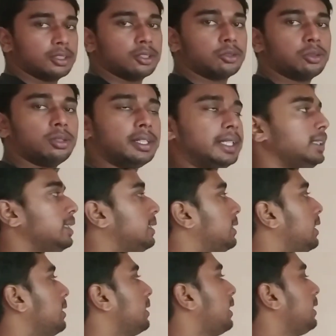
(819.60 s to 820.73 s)
So in this
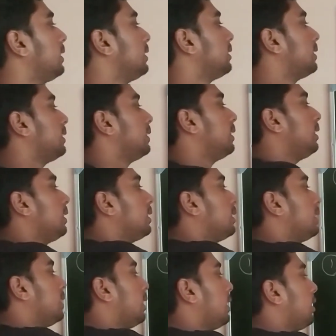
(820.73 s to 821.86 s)
case, I can see that
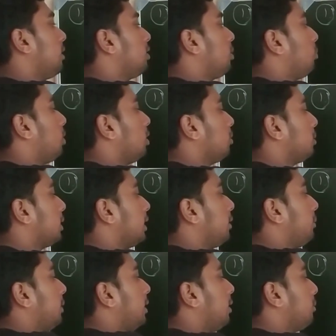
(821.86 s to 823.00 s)
here number of
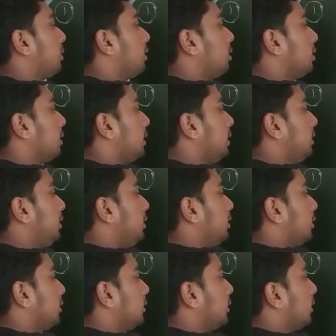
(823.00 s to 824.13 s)
significant figures is
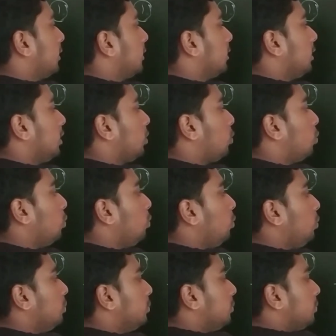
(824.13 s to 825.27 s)
2,
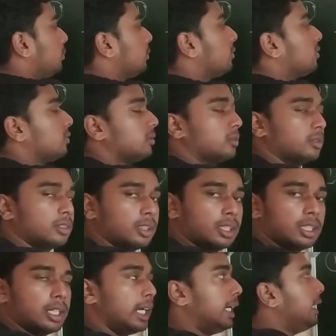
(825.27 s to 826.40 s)

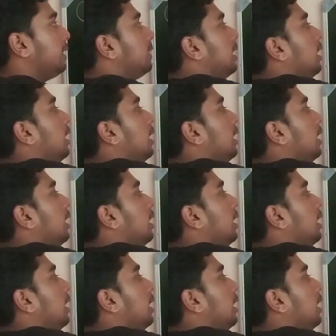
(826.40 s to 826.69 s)
and in the